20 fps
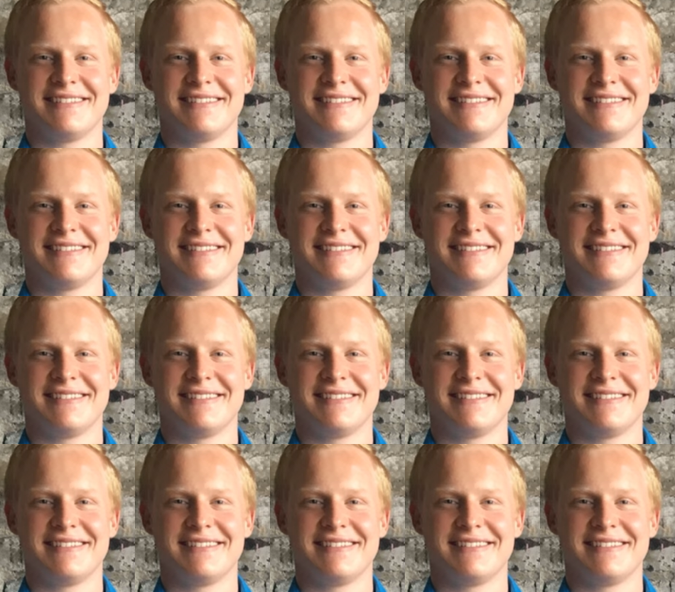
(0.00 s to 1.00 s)

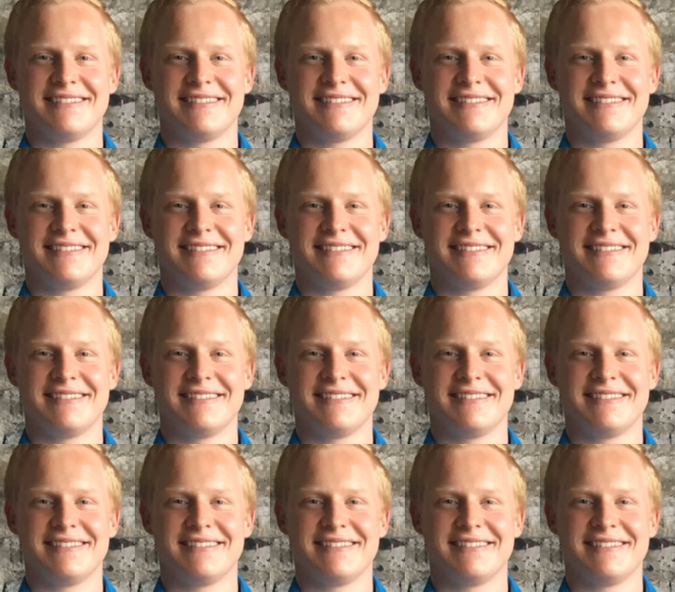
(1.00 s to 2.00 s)

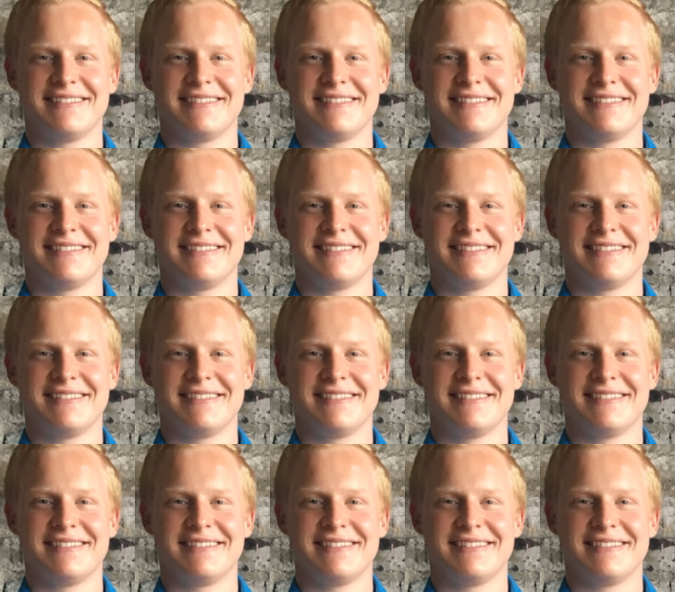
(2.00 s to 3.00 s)

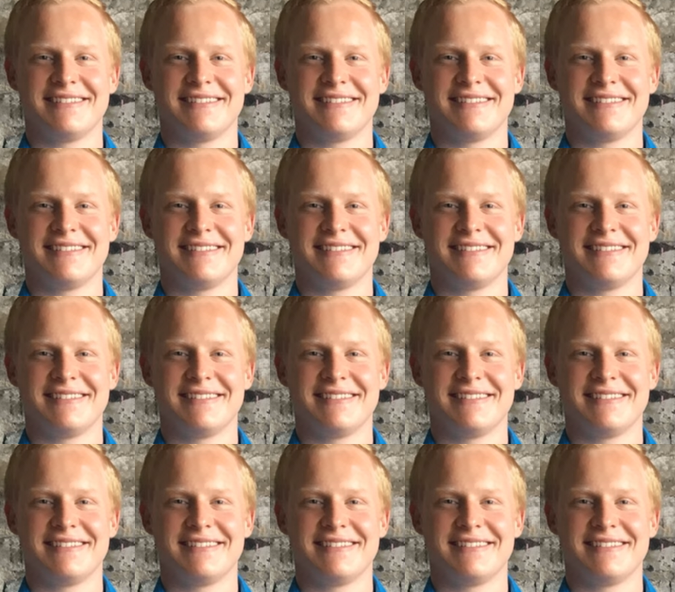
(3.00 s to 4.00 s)

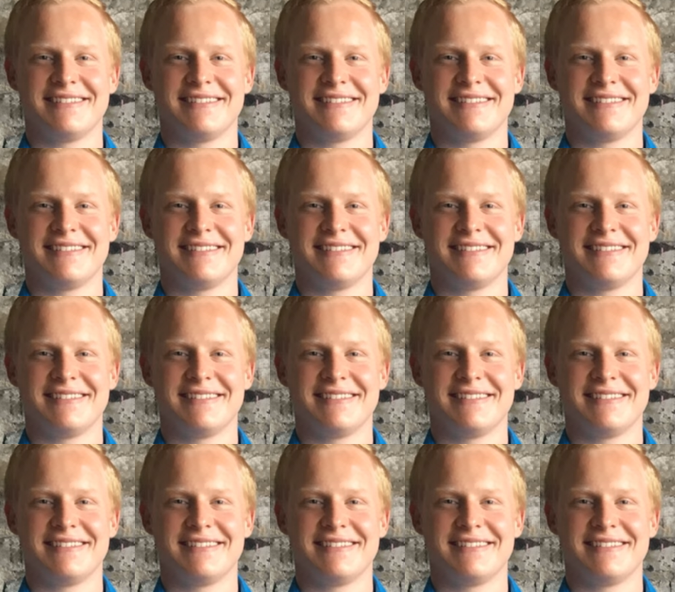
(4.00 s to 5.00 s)

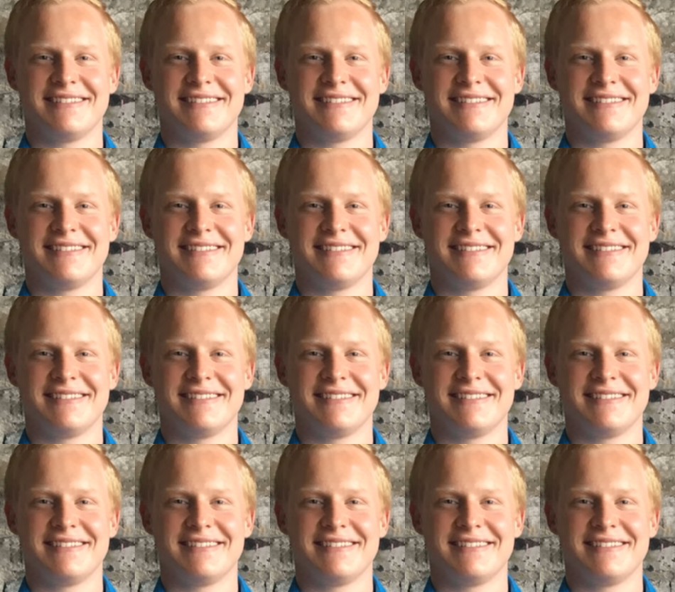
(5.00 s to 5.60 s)
This is a still picture; no speech is visible.